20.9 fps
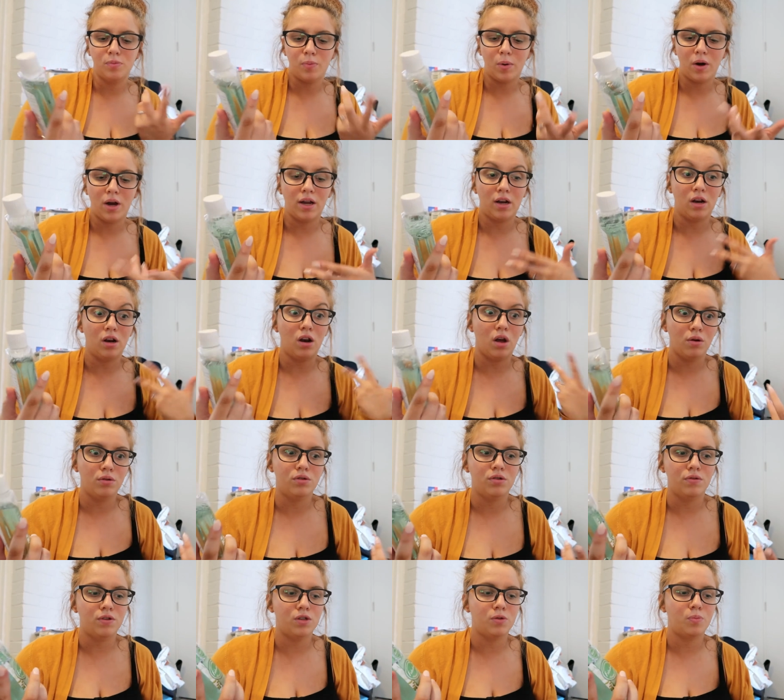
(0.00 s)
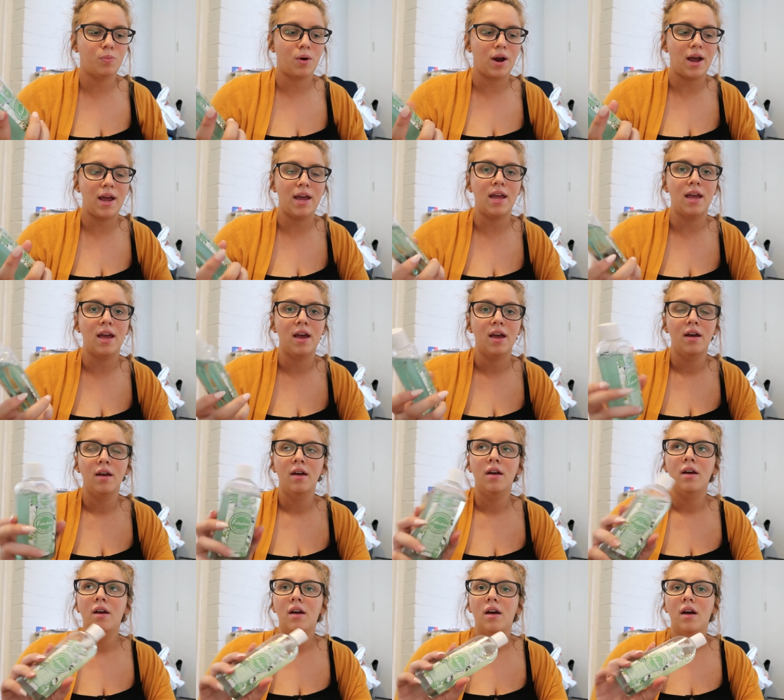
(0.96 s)
as buying loads of spray
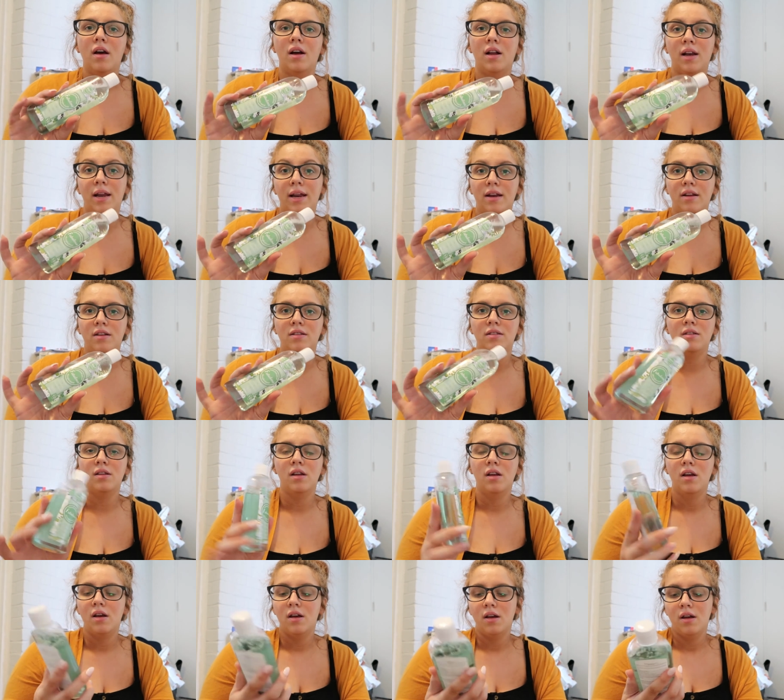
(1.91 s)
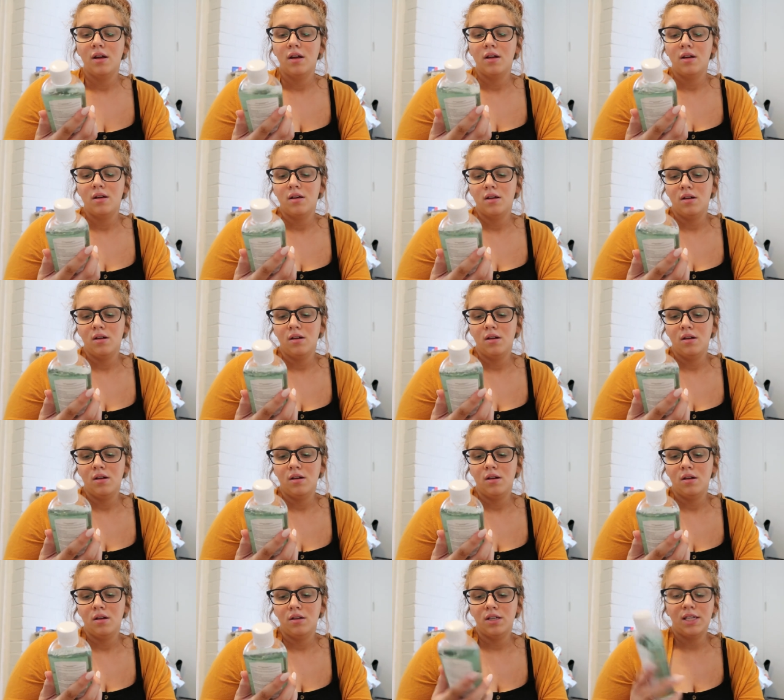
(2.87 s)
cleaners
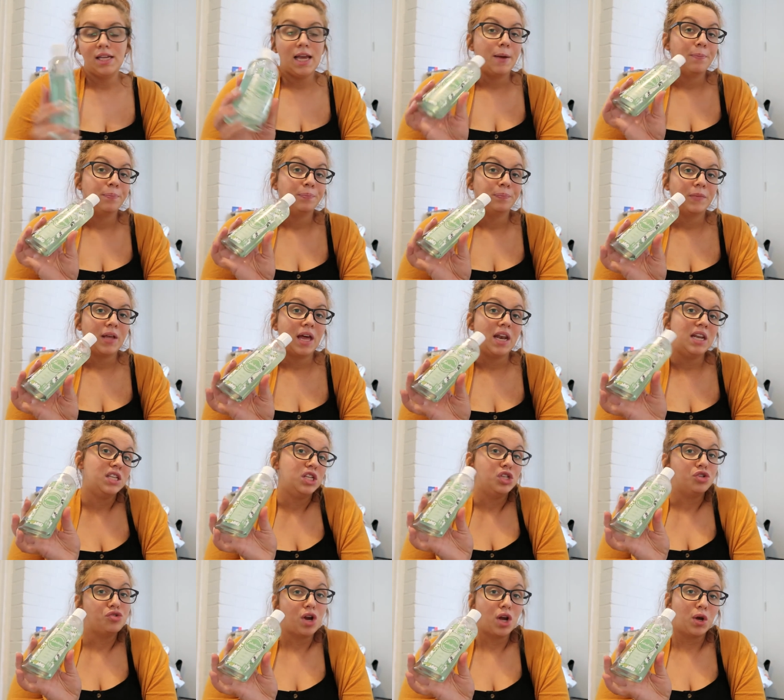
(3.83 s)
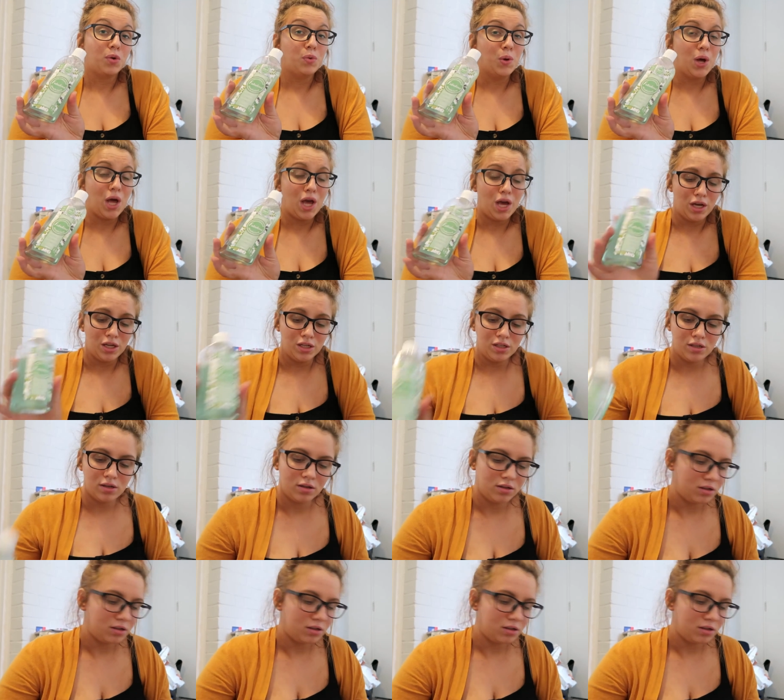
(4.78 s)
so yeah and it's in tranquil haze